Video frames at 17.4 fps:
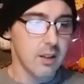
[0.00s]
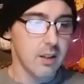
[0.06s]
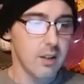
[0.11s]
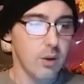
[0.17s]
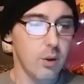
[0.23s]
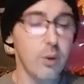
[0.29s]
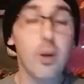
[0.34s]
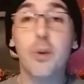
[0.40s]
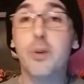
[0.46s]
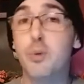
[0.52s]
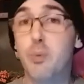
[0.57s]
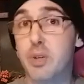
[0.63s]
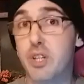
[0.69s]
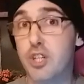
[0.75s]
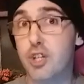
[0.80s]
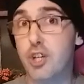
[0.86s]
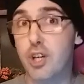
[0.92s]
who knows where
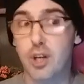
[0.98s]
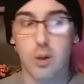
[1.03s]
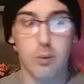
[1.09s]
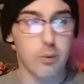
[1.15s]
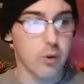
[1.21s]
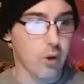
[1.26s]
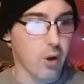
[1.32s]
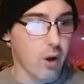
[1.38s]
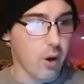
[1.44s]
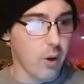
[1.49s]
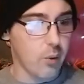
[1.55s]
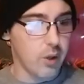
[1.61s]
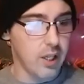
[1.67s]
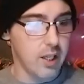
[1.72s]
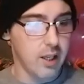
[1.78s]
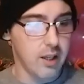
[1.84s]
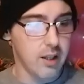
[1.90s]
the channel will go.
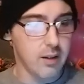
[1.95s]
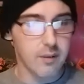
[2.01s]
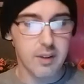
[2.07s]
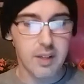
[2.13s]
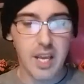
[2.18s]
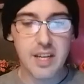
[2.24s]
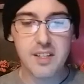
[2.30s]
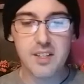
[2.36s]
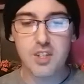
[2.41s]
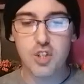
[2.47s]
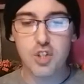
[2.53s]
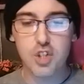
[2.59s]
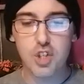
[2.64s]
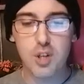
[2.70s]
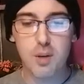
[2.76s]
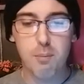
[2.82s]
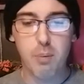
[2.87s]
Next,
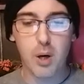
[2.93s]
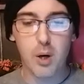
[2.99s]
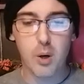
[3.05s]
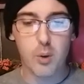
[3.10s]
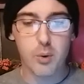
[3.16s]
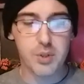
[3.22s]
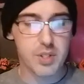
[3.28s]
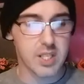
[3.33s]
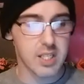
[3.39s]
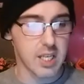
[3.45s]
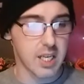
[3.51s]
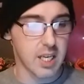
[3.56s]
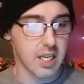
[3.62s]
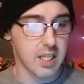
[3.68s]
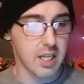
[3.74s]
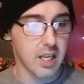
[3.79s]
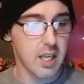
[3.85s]
she
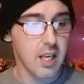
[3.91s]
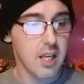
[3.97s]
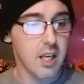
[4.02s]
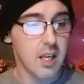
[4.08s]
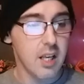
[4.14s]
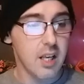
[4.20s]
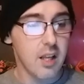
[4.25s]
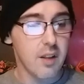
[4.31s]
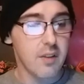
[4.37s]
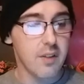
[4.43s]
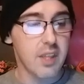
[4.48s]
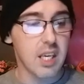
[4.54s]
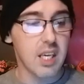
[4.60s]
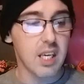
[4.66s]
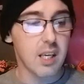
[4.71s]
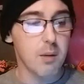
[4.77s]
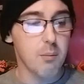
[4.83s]
posted
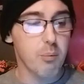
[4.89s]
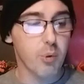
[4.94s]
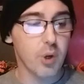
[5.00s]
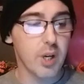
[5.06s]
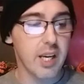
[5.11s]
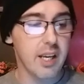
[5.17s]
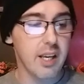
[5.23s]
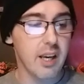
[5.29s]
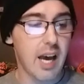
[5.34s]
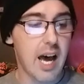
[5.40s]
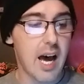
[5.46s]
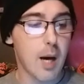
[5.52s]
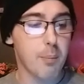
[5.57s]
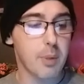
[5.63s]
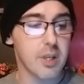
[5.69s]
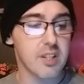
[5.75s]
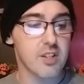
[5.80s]
the
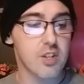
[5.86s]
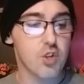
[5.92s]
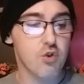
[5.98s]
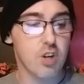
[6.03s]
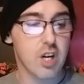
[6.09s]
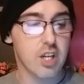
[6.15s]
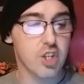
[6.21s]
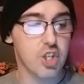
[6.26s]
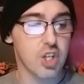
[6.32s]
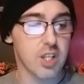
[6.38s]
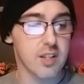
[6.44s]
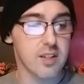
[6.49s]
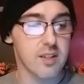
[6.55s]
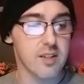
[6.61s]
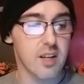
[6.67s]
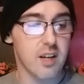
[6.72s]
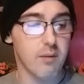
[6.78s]
pre-op
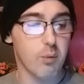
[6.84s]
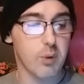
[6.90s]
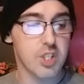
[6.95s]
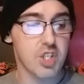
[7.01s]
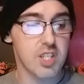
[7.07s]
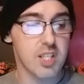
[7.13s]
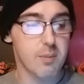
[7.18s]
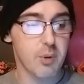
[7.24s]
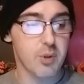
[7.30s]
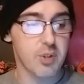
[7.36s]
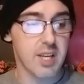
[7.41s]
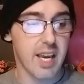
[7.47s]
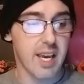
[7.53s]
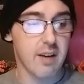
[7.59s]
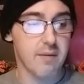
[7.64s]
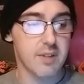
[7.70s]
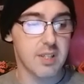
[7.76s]
instructions of what she's supposed to
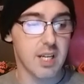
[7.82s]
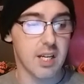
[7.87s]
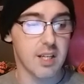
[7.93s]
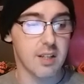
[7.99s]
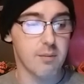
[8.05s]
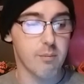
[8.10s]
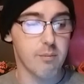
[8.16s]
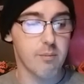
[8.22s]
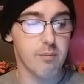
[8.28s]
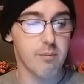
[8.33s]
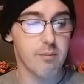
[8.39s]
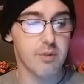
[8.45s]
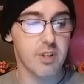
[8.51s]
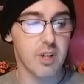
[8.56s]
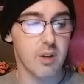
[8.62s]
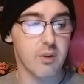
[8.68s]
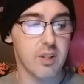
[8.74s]
have done.
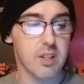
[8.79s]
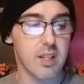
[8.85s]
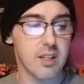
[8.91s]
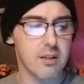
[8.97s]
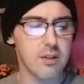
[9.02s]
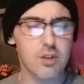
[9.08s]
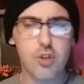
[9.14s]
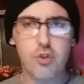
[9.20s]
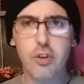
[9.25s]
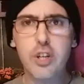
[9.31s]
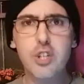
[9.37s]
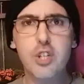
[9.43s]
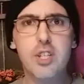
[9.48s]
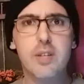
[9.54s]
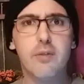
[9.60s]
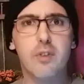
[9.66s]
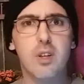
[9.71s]
So the
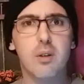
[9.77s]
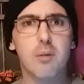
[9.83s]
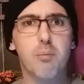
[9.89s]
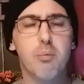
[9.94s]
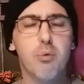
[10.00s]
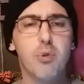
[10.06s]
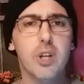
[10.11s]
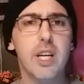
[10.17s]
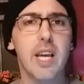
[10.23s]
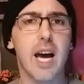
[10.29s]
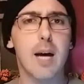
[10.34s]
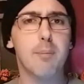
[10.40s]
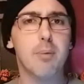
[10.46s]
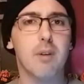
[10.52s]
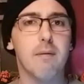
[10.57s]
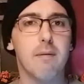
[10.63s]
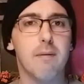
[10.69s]
instructions for pre-op
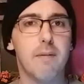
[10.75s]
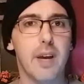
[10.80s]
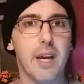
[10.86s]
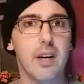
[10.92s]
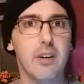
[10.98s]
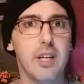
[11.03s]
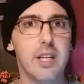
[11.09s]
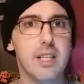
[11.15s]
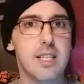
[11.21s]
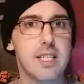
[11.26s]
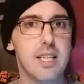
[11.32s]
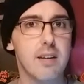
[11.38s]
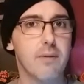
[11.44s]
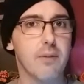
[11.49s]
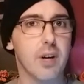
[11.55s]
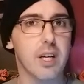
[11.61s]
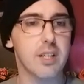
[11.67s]
are very
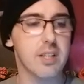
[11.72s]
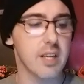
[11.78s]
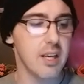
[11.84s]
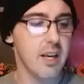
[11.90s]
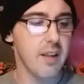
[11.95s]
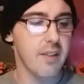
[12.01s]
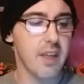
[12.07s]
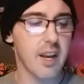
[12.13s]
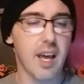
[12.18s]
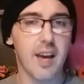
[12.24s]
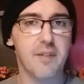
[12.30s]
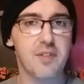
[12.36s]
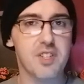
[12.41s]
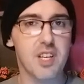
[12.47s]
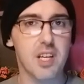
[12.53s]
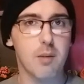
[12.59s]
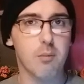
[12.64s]
different than I've
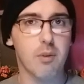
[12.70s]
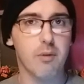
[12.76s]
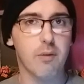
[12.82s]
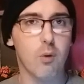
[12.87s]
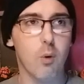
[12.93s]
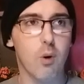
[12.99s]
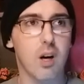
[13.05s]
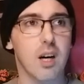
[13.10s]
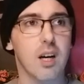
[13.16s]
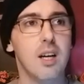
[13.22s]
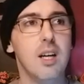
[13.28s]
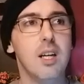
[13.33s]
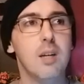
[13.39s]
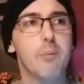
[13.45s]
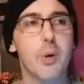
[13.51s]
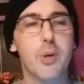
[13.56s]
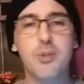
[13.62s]
seen before.
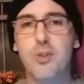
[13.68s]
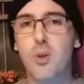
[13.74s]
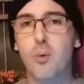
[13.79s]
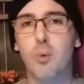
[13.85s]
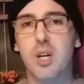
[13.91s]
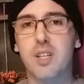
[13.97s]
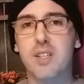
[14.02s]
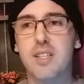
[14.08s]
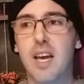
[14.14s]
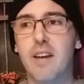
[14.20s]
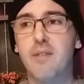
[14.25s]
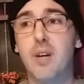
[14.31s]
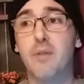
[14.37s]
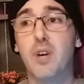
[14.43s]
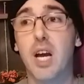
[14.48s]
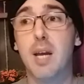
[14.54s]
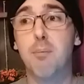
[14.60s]
Most of the ones, I've
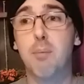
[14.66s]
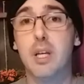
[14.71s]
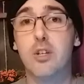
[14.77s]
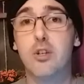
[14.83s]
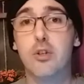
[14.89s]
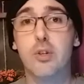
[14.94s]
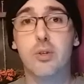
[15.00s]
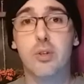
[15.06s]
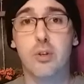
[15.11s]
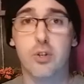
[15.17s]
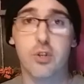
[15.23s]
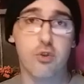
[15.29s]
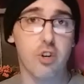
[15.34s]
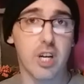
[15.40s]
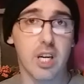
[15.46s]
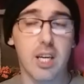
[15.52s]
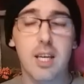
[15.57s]
never had major
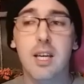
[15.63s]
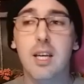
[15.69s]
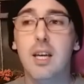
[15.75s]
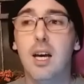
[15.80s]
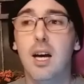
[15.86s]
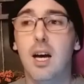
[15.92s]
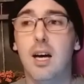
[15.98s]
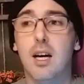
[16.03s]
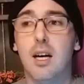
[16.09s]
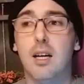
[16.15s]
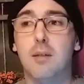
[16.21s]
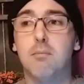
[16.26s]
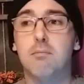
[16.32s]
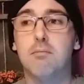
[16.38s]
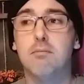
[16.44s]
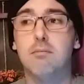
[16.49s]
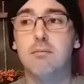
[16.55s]
surgery.
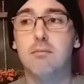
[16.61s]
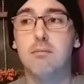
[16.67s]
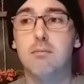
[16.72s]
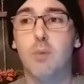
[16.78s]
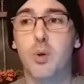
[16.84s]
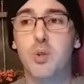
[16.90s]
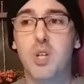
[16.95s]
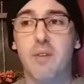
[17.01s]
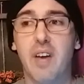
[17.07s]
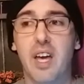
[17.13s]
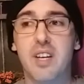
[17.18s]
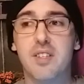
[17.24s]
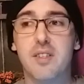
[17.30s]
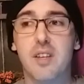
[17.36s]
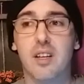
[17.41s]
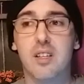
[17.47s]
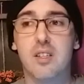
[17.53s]
Um, most I've had
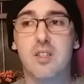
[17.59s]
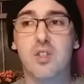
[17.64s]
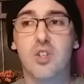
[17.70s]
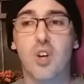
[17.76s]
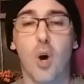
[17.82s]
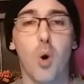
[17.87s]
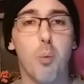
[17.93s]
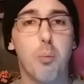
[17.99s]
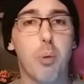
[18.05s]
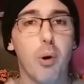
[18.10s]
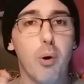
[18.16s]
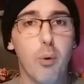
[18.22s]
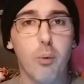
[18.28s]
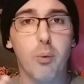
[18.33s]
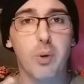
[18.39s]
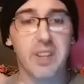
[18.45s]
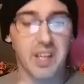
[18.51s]
is like a scope
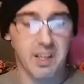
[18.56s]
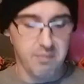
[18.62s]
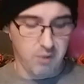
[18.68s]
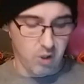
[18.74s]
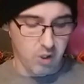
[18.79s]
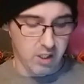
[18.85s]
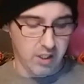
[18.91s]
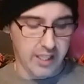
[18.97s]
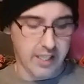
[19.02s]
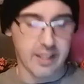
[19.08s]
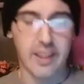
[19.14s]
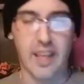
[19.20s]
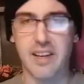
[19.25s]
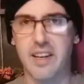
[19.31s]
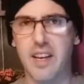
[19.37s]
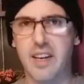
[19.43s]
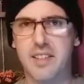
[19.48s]
where they, or like they
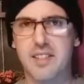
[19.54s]
nick